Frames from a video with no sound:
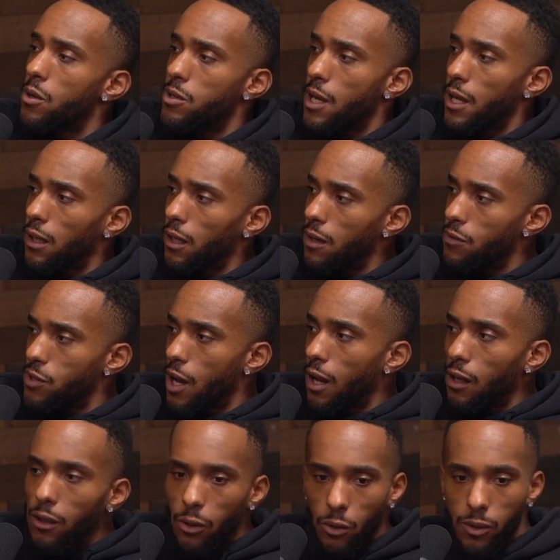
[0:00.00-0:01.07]
though, because that gives
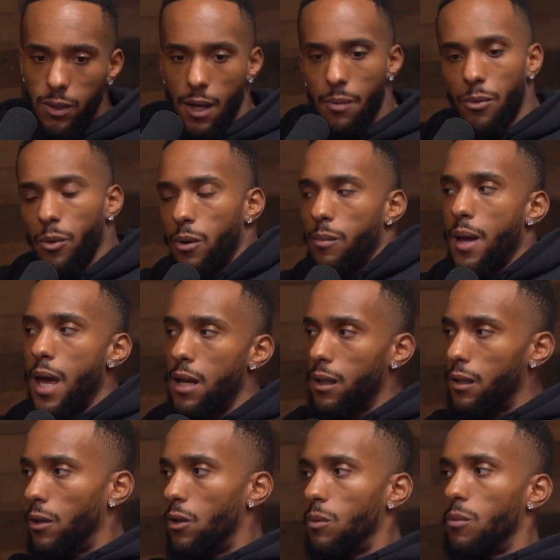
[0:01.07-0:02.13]
y'all a little depth
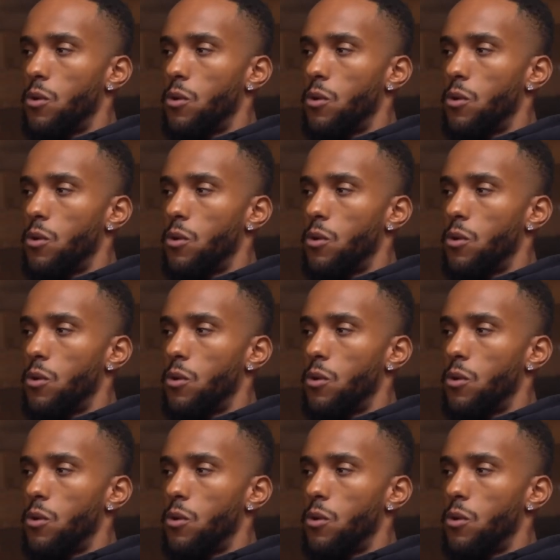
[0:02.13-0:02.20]
automatically.